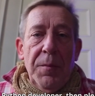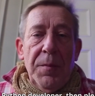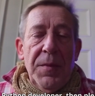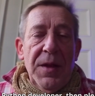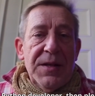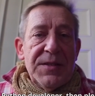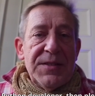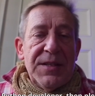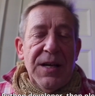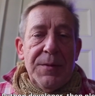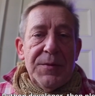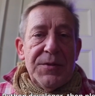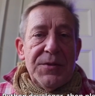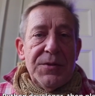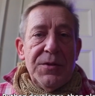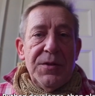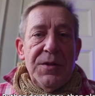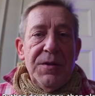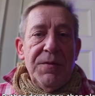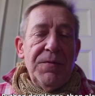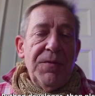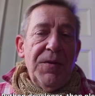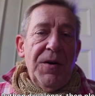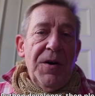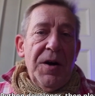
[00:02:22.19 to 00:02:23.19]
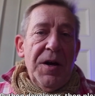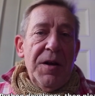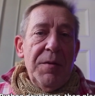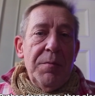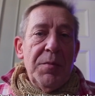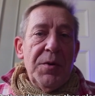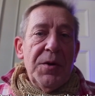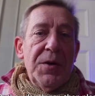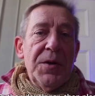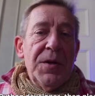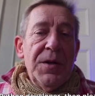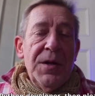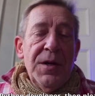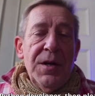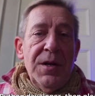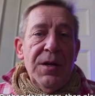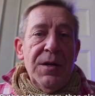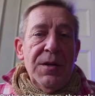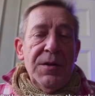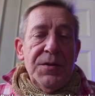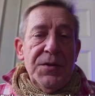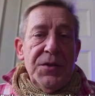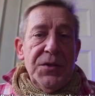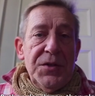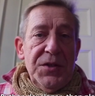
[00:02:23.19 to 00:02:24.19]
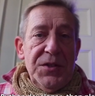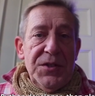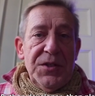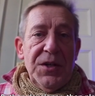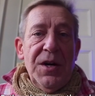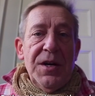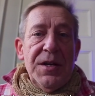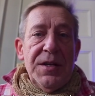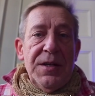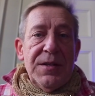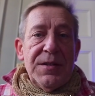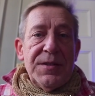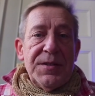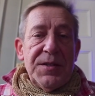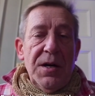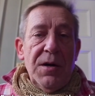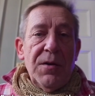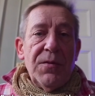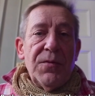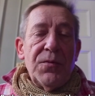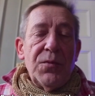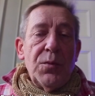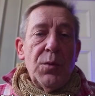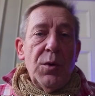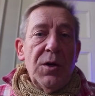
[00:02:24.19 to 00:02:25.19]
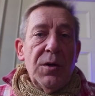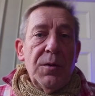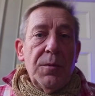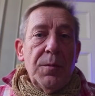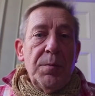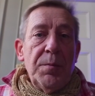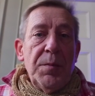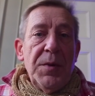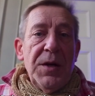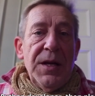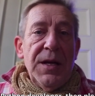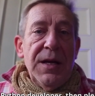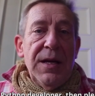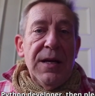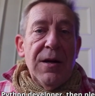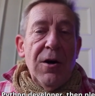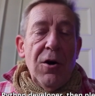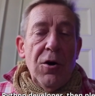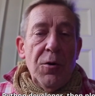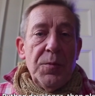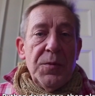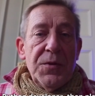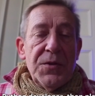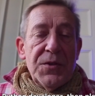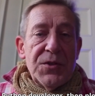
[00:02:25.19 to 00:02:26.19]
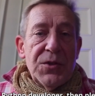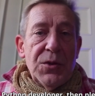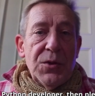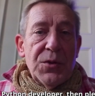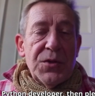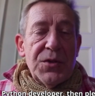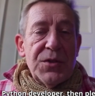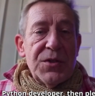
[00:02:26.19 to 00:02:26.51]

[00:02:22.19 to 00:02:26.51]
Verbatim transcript: That's absolutely fine, but the design itself will be open sourced.